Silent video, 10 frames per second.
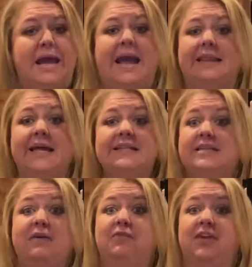and let's
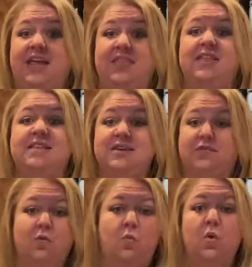not forget the
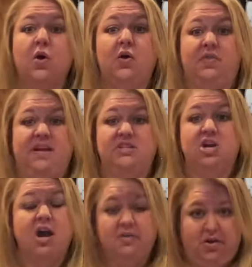different world that
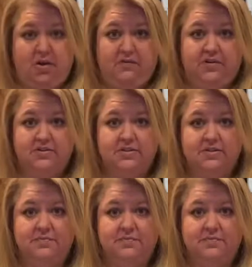chocolate offers.